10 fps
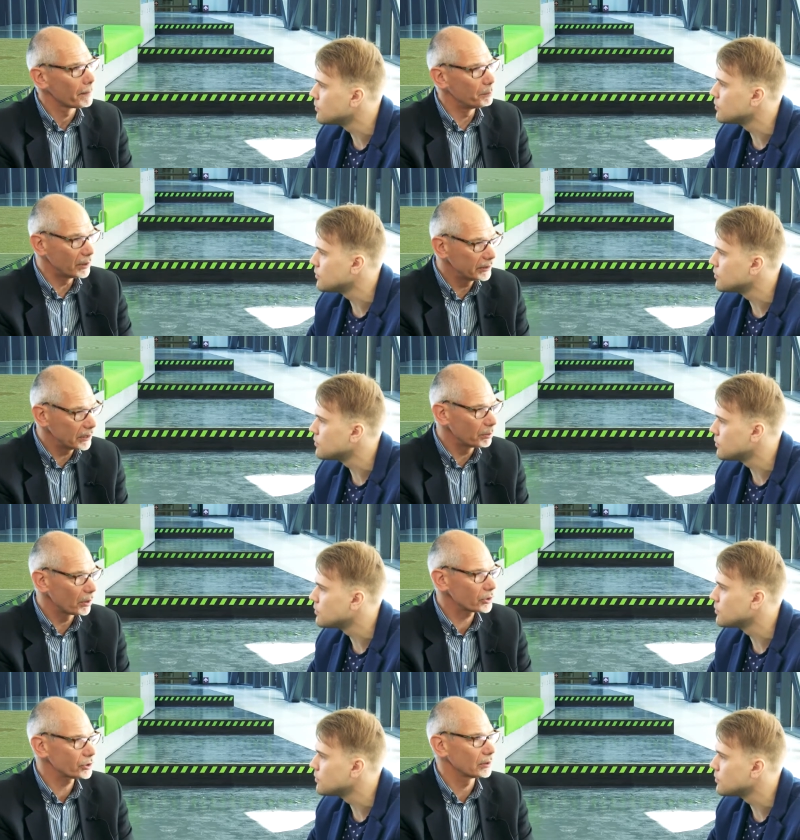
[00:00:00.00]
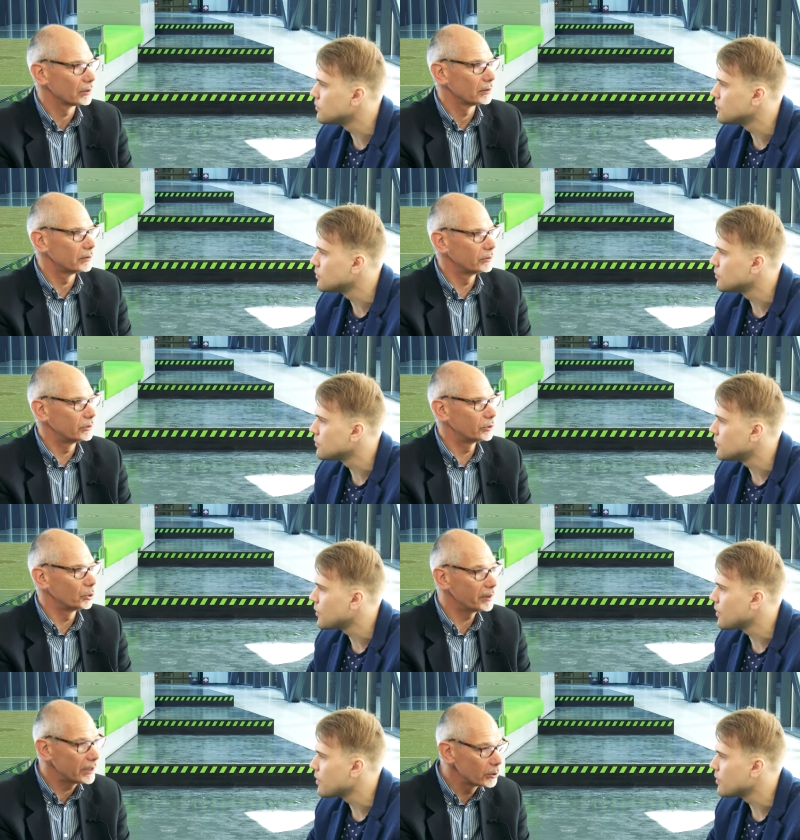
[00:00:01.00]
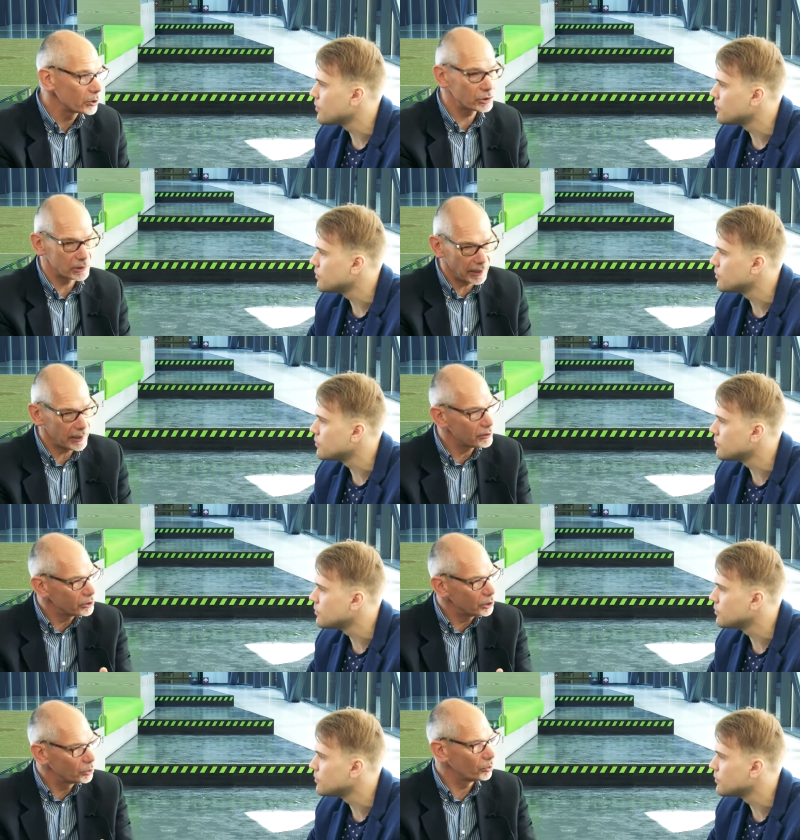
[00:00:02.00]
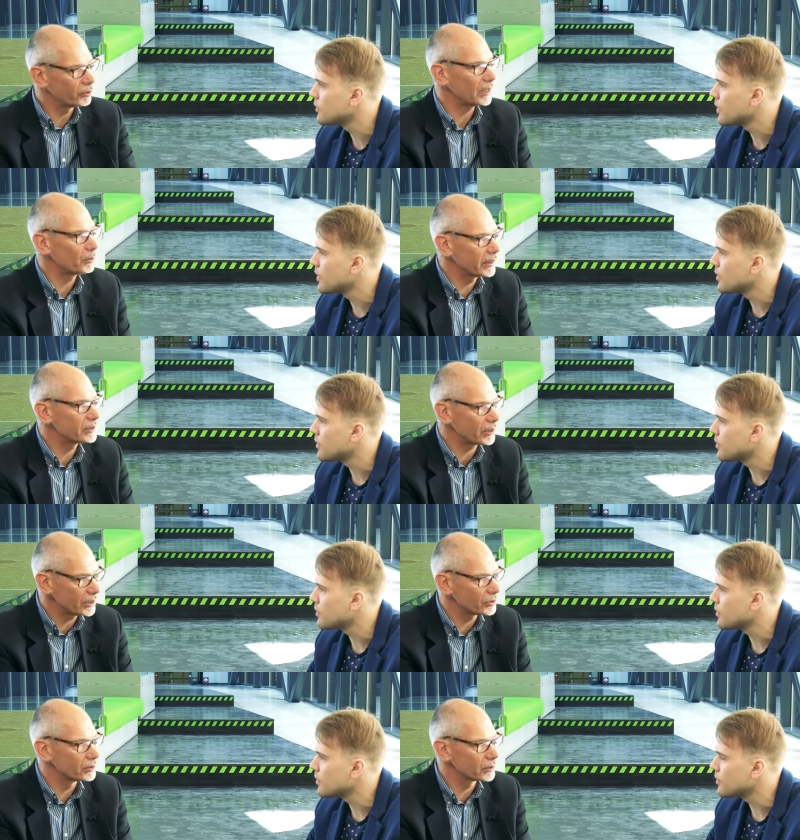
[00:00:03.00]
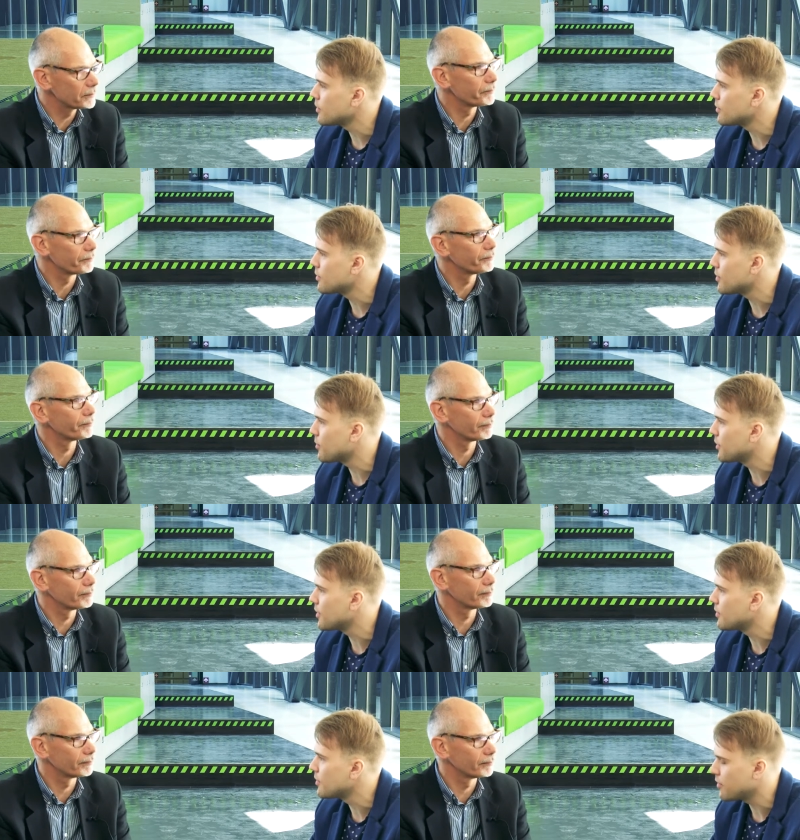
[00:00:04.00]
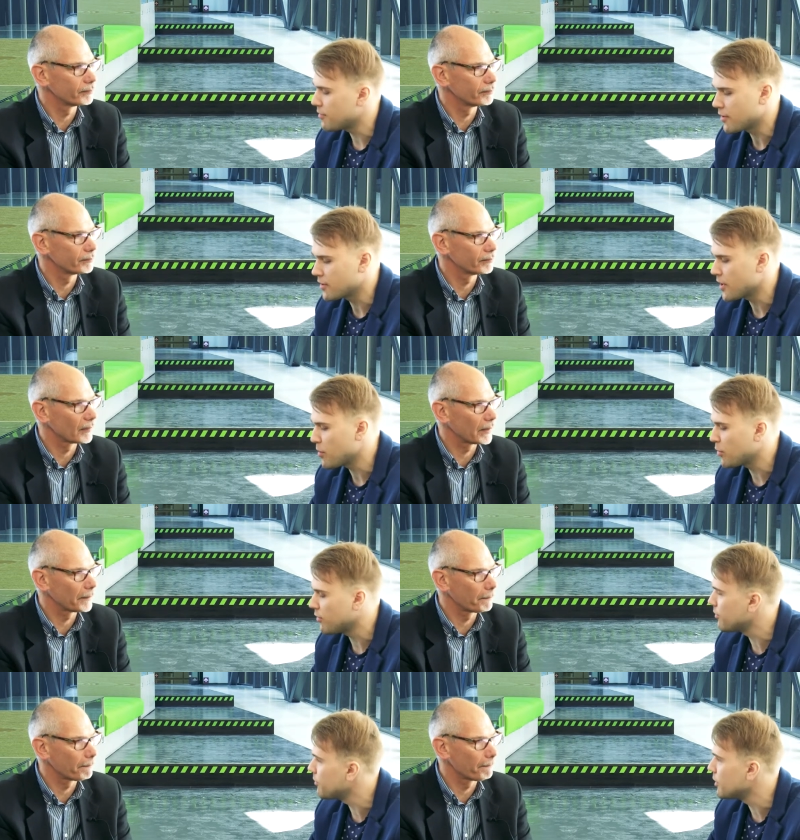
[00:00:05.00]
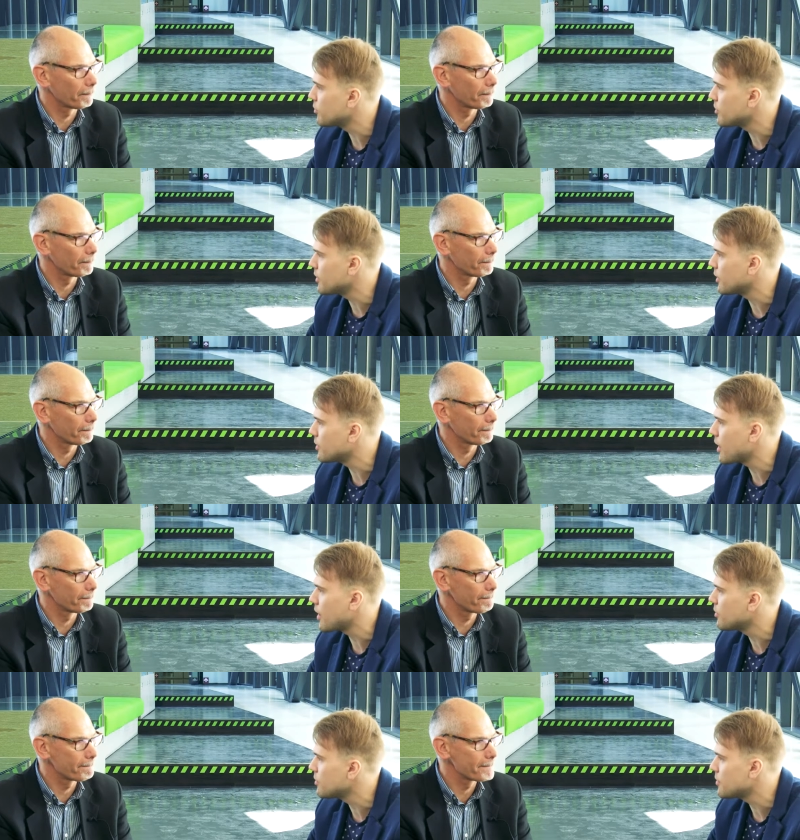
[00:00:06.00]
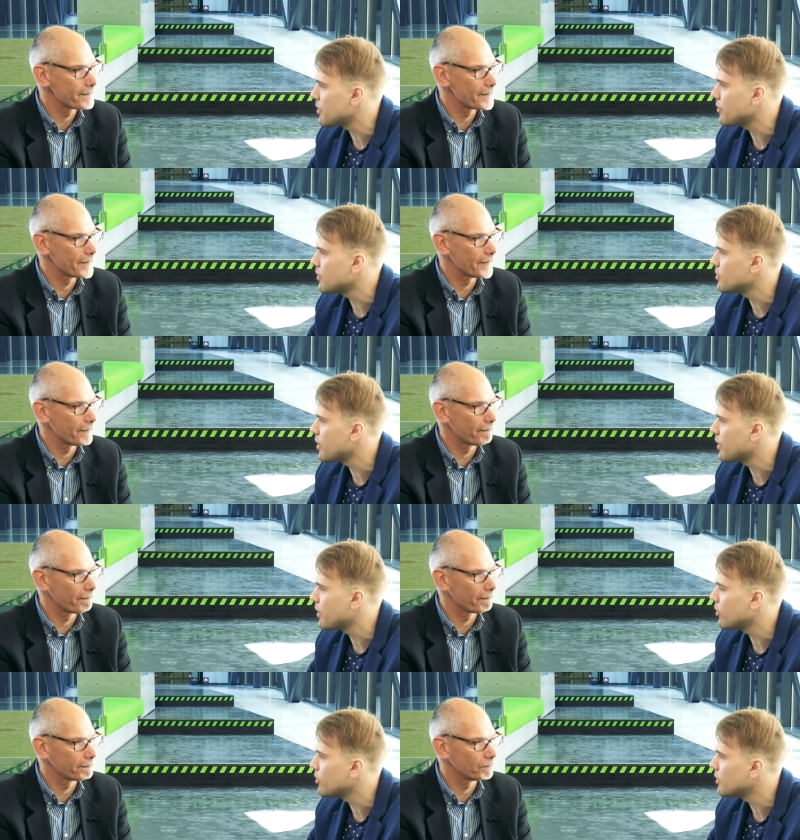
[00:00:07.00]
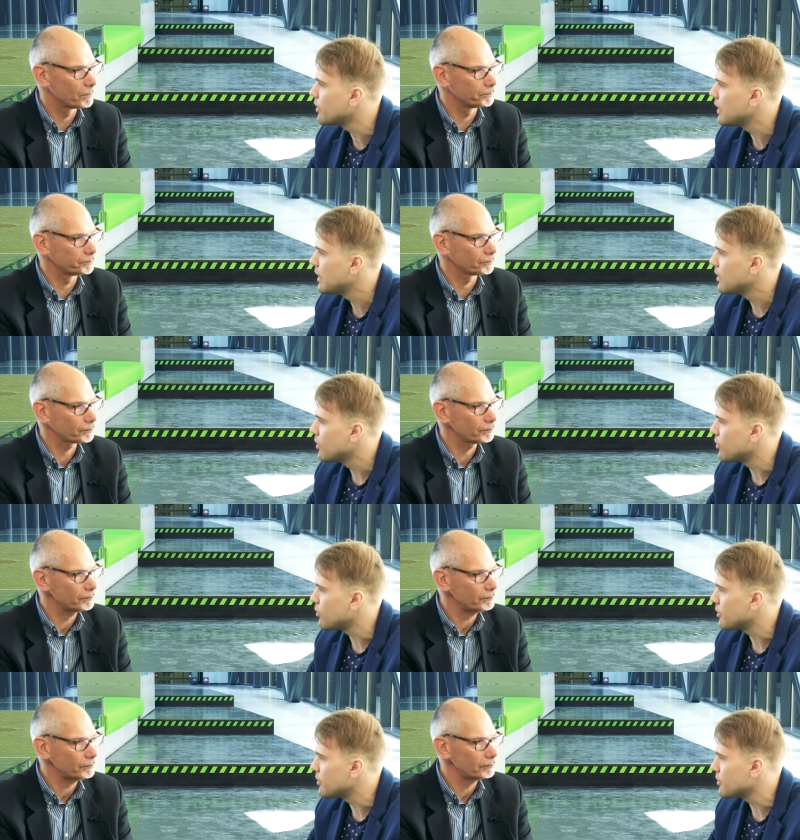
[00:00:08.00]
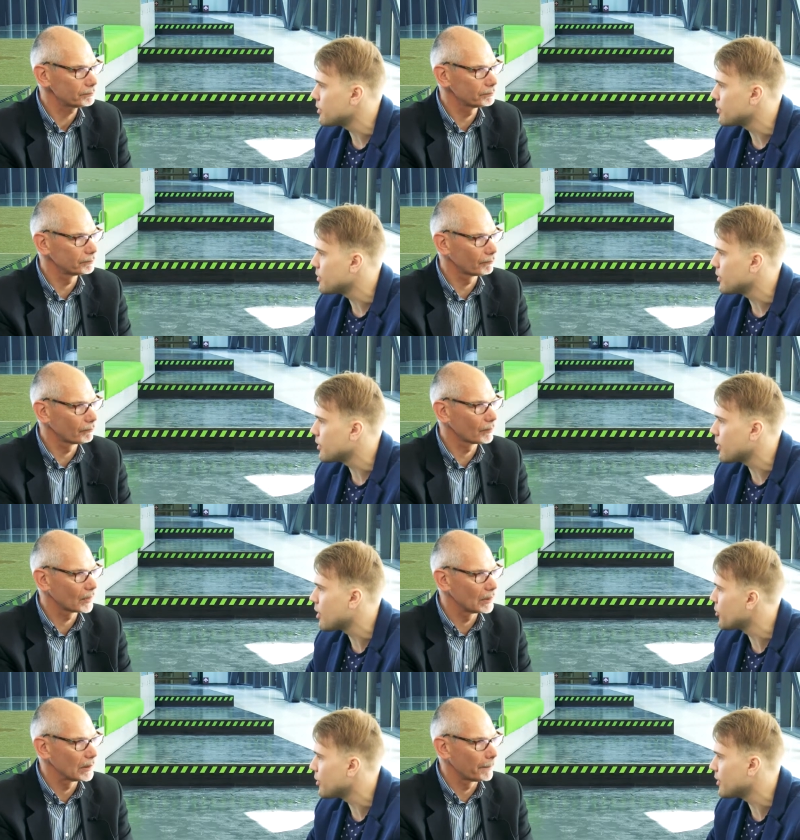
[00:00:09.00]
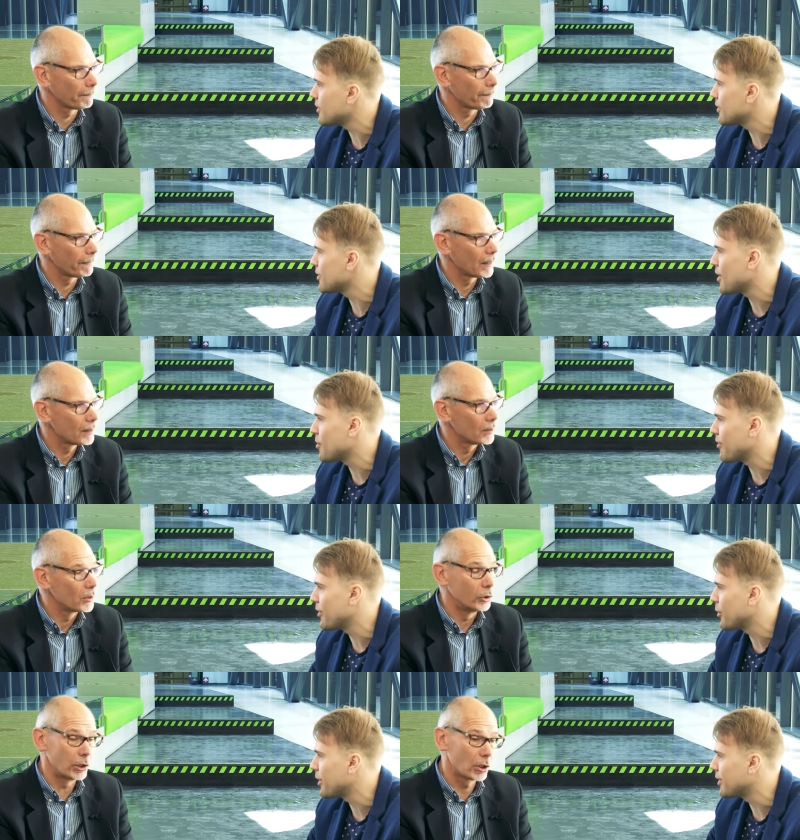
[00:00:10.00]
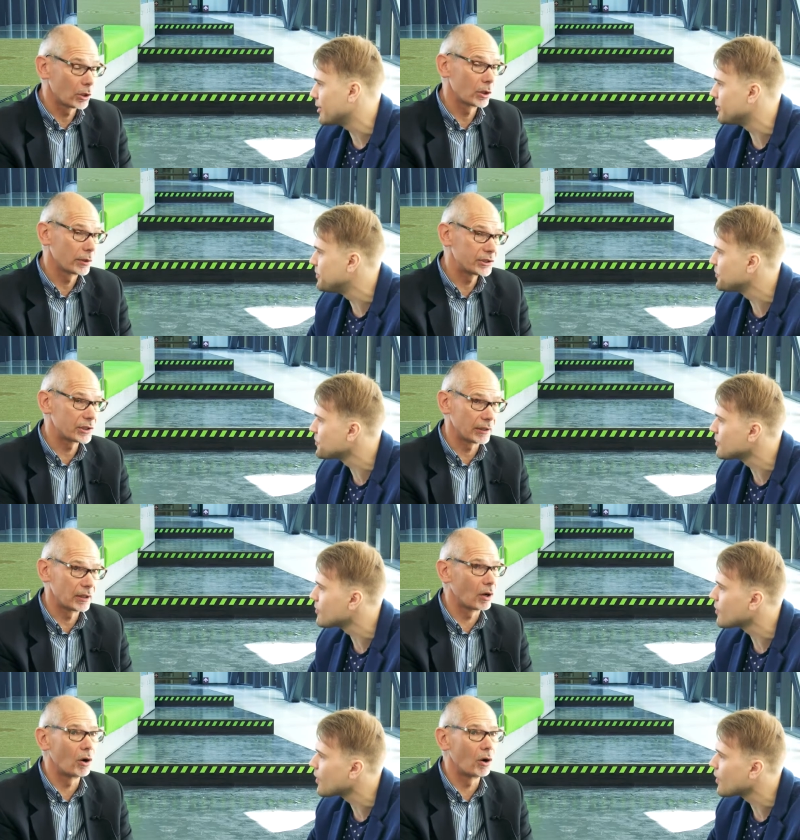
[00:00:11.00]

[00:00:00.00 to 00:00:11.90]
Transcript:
Speaker 1: building blocks to be used in the new railway stations. Is there some different type of
Speaker 2: interesting challenges there in China or? or it's just uh, concrete is the same everywhere? No, no, no. It's
Speaker 1: uh,